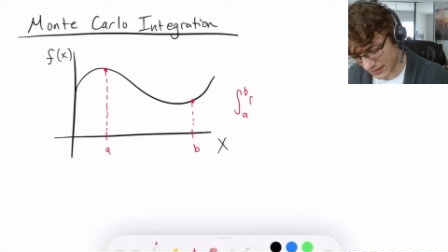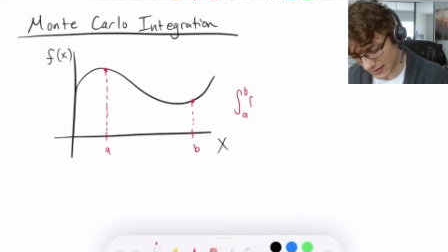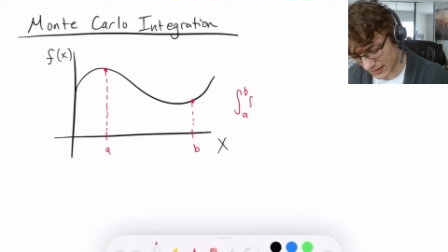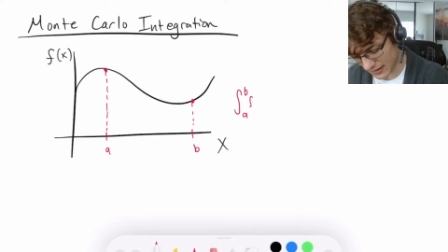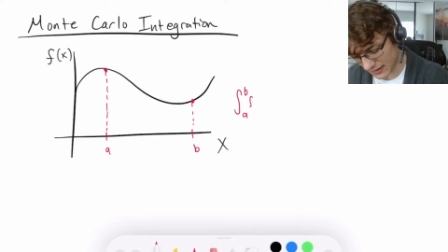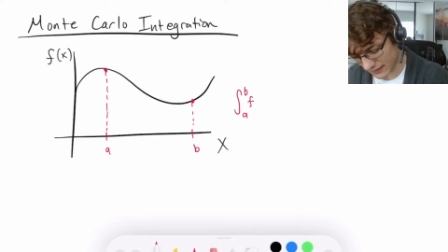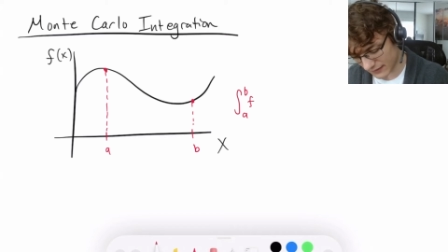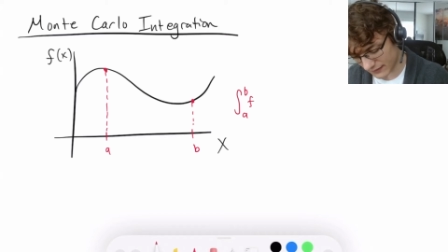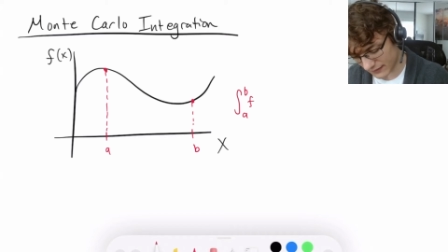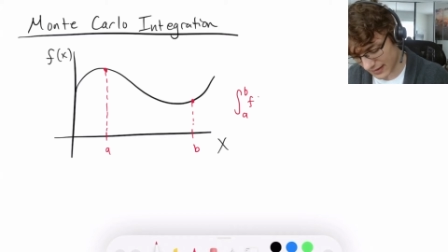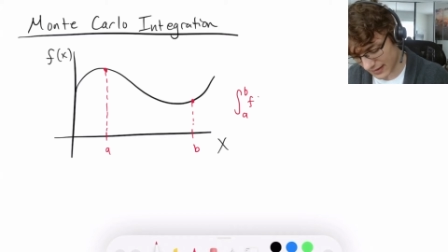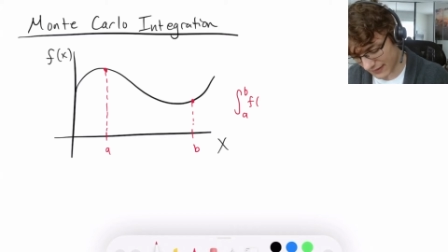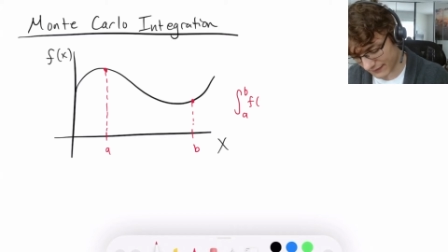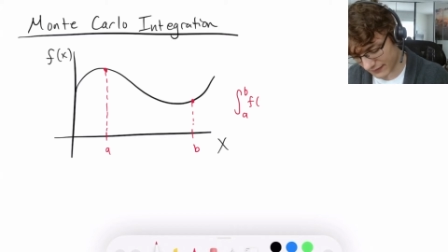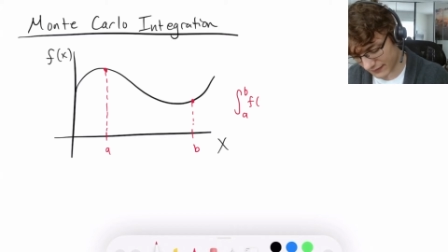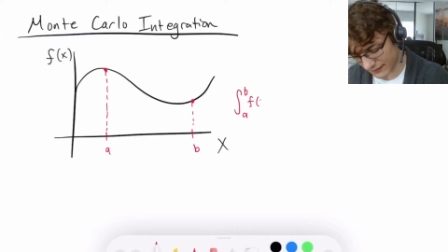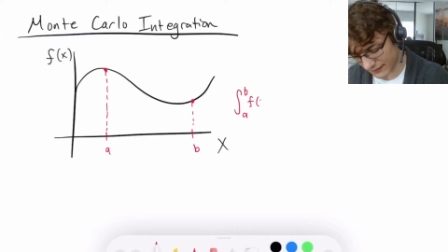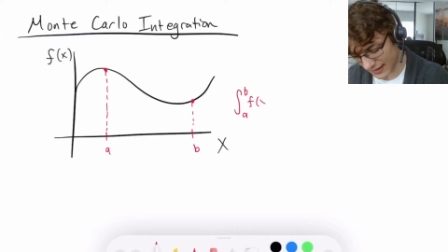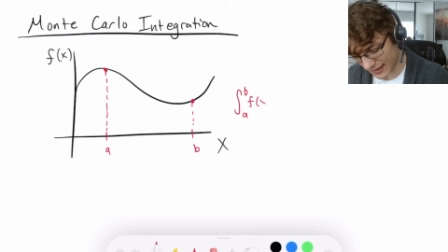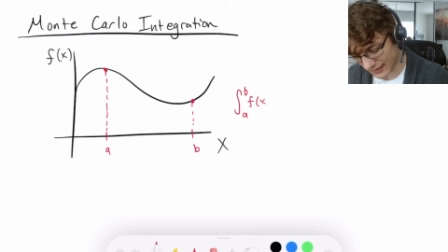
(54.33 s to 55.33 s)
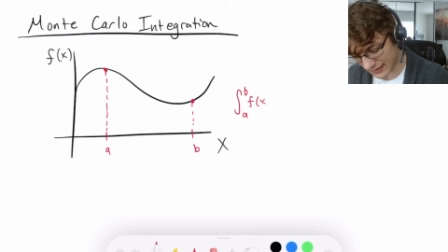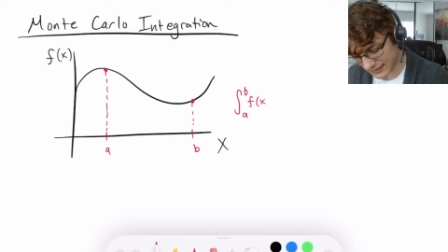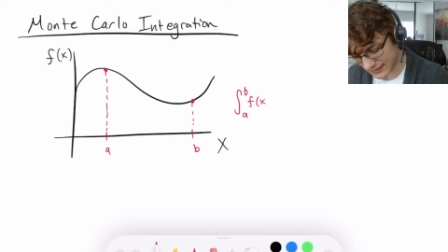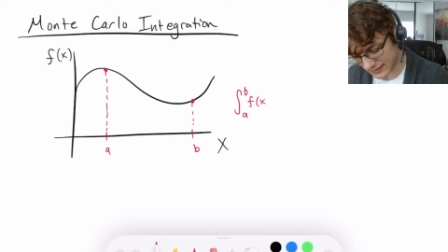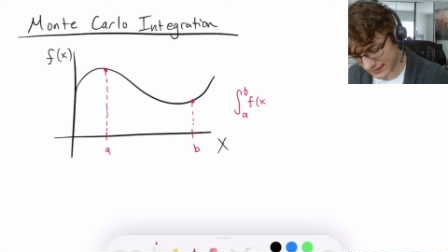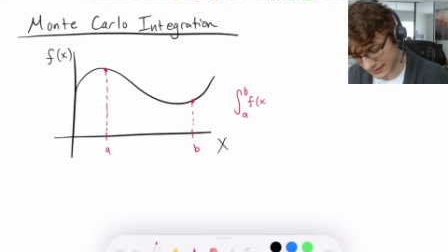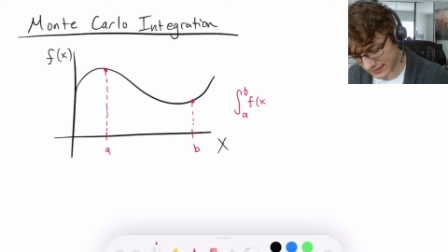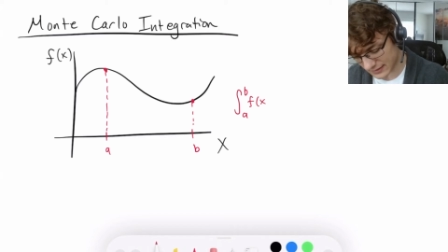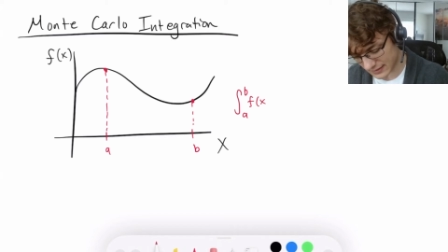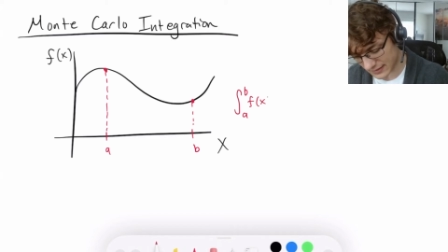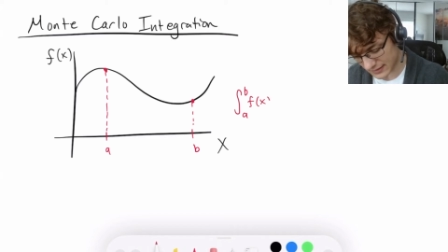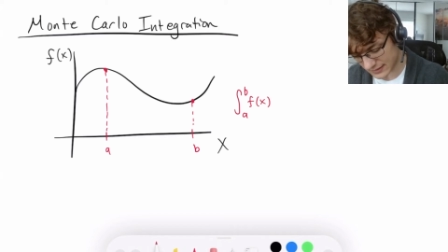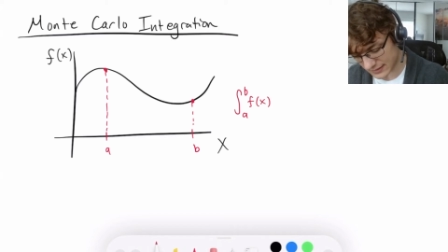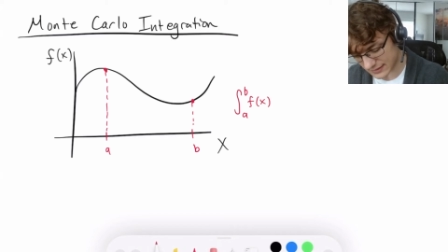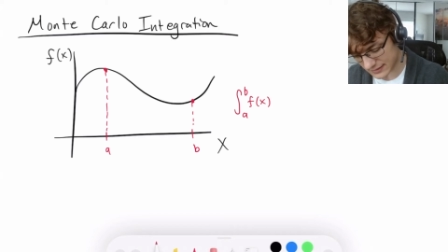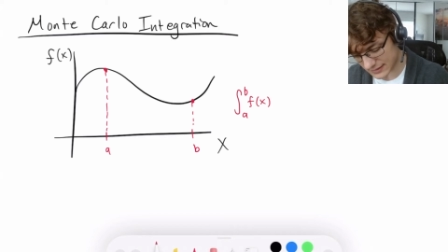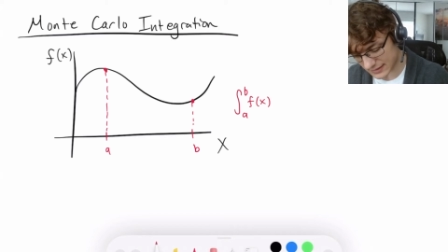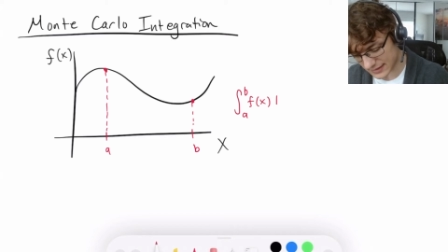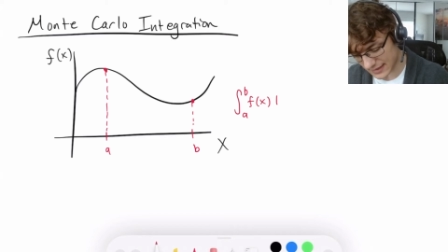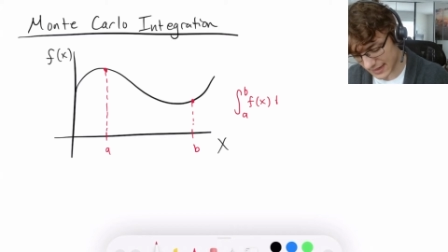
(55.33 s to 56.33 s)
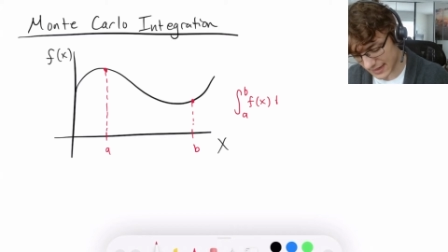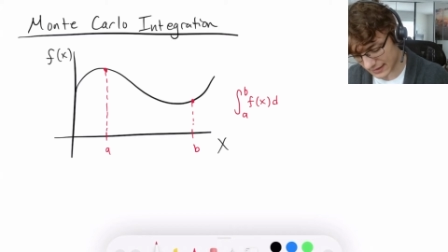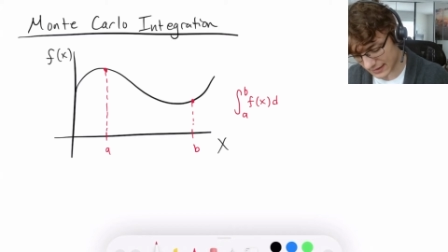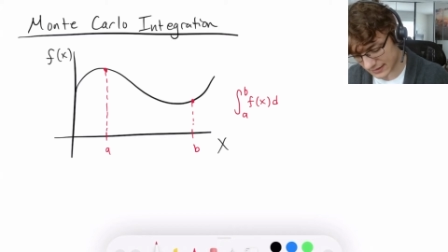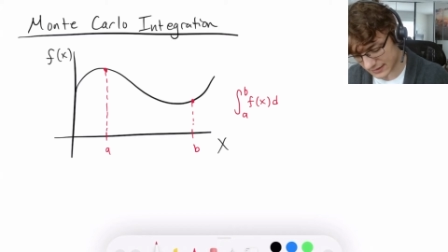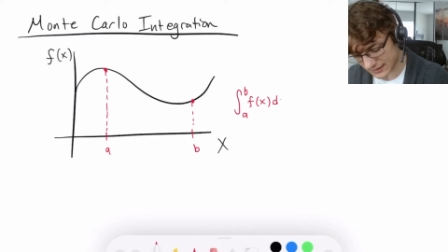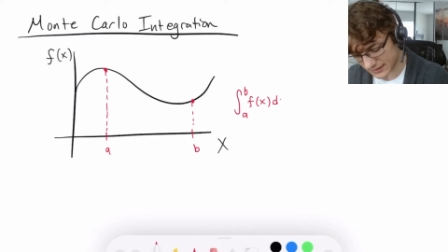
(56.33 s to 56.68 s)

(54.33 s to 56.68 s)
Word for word: of f of x dx.